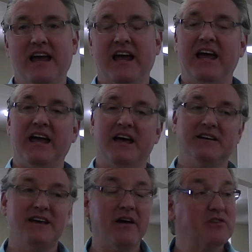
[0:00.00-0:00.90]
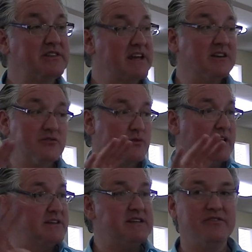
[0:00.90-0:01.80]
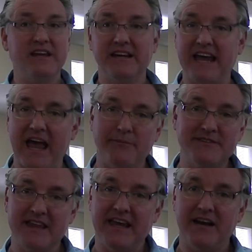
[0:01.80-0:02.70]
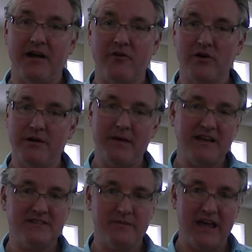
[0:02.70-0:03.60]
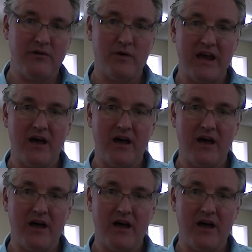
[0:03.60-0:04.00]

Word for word: And everything's relatively encapsulated. I've already made some headway